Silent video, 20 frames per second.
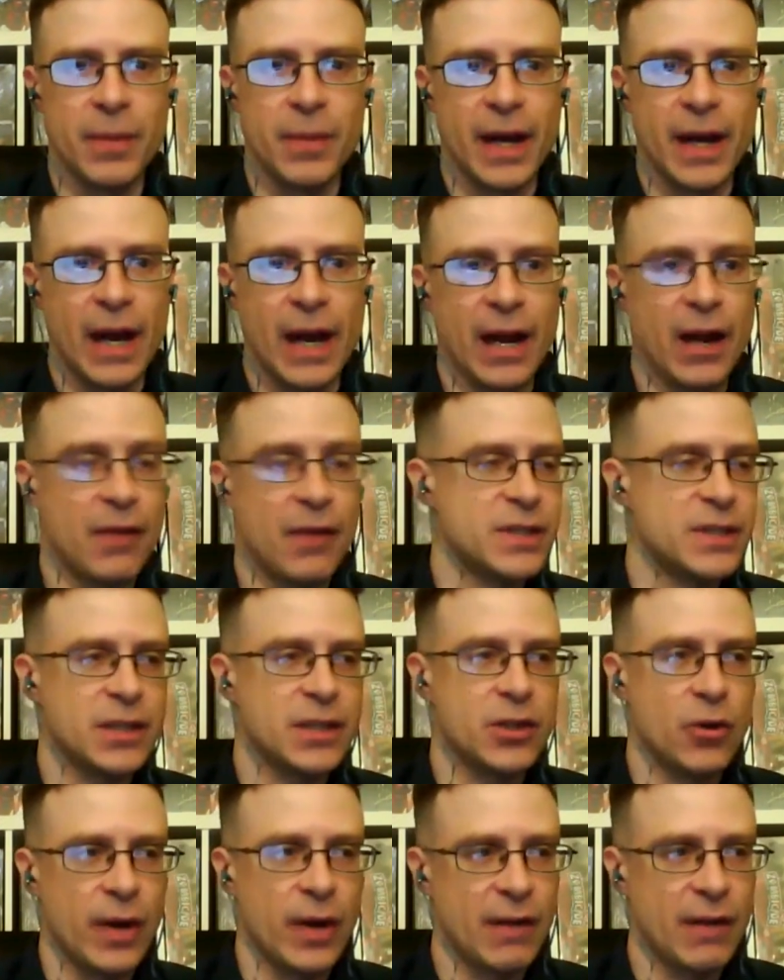I obviously
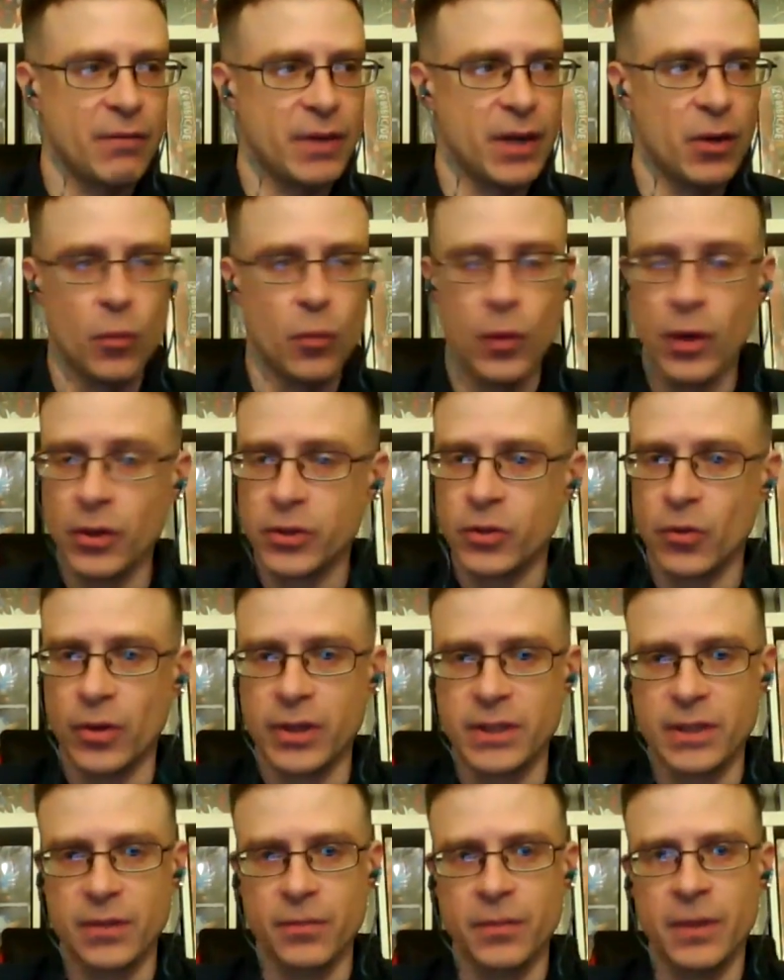don't have any ill will
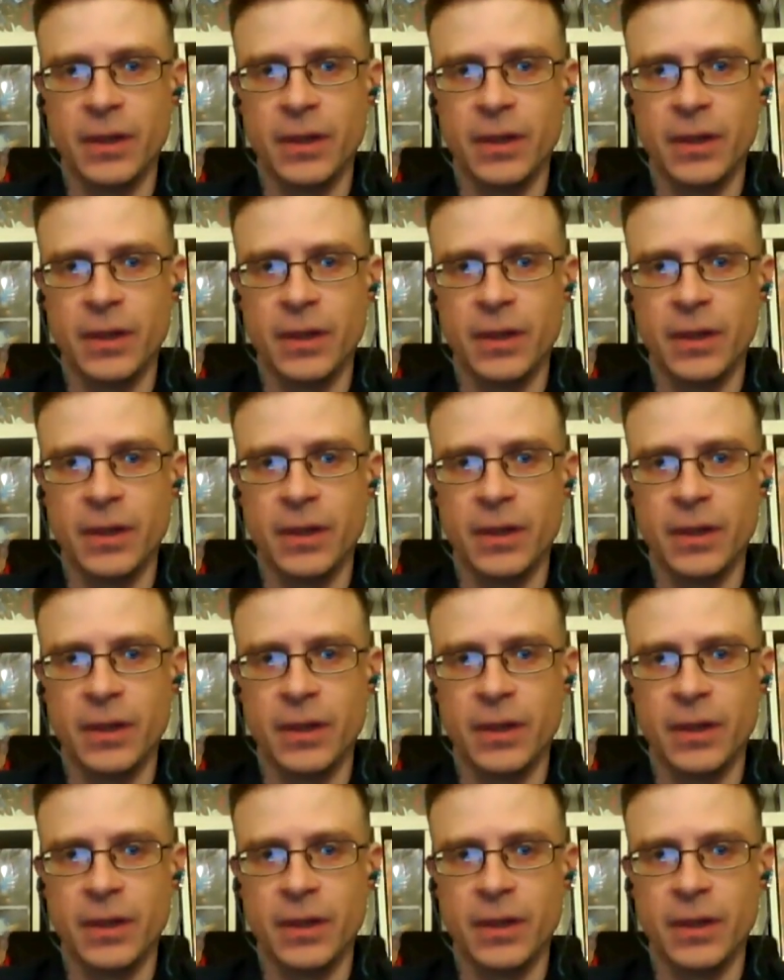towards him.